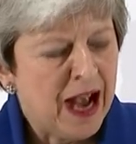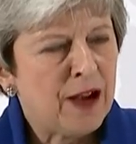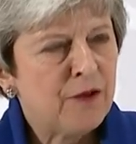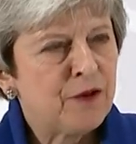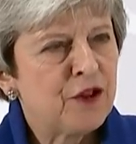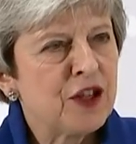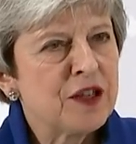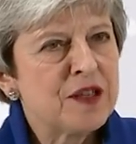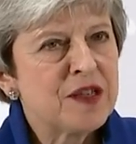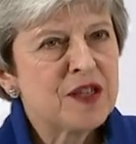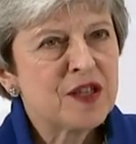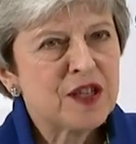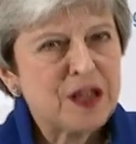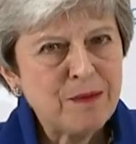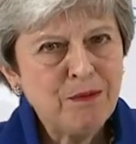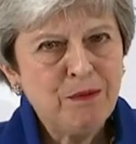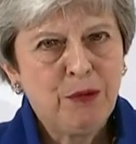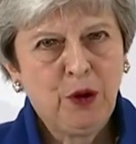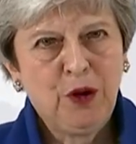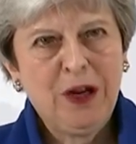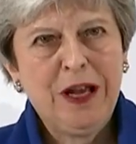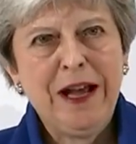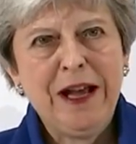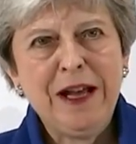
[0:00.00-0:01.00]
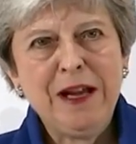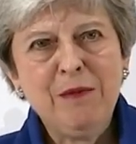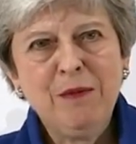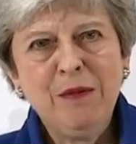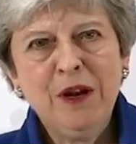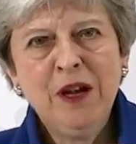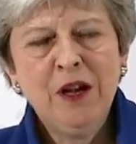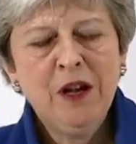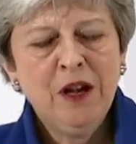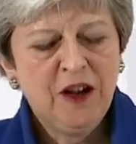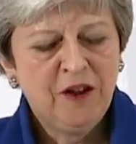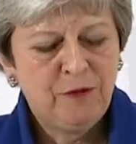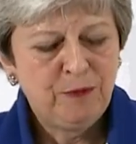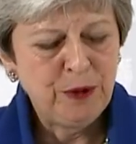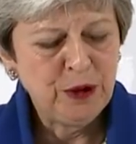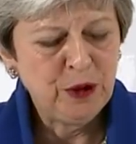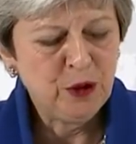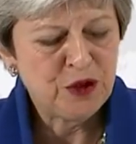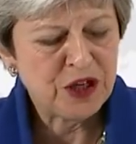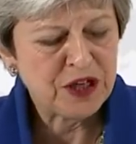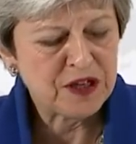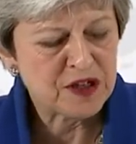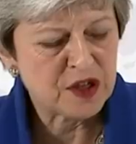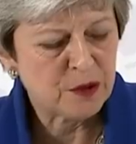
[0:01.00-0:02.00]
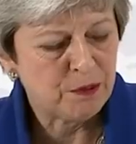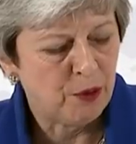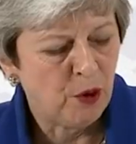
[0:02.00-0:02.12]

have the simple aim of building